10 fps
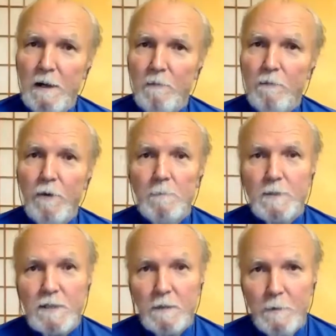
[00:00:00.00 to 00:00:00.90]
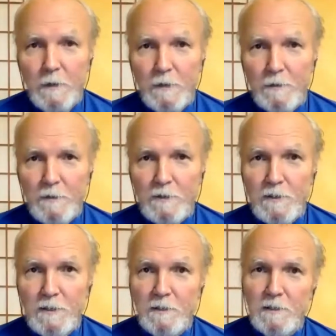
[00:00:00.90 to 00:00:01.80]
from
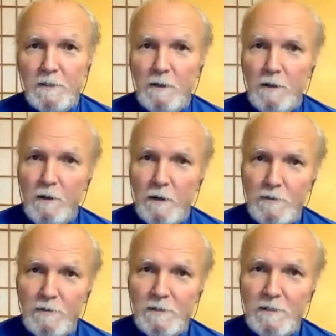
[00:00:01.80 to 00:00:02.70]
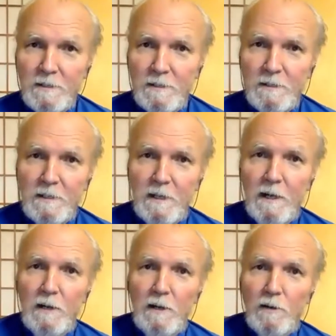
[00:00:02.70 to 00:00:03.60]
subconsciousness, consciousness,
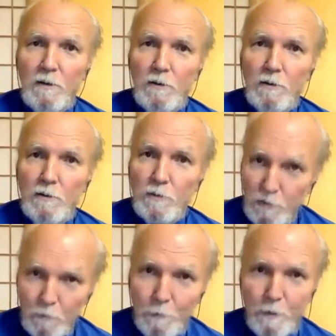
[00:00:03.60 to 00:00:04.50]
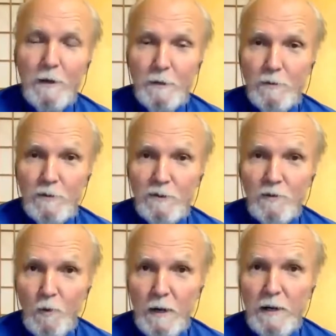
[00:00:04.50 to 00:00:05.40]
to superconscious
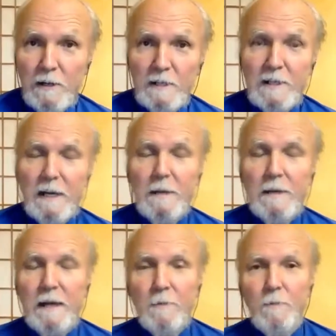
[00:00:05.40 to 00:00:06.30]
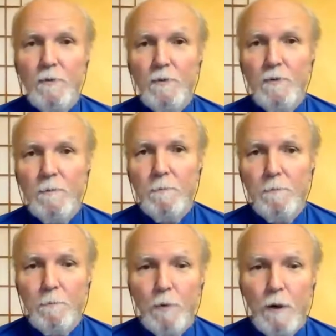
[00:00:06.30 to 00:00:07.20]
awareness. And I think through the
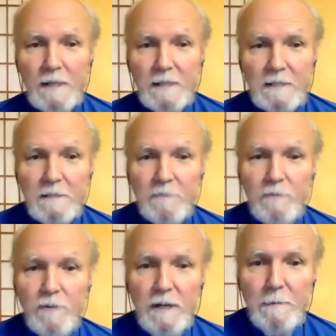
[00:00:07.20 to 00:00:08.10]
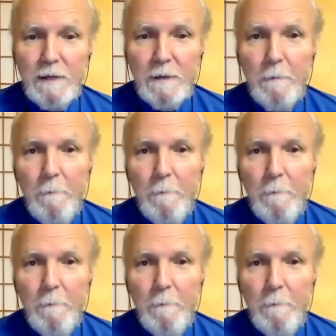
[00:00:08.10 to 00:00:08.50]
process of dreaming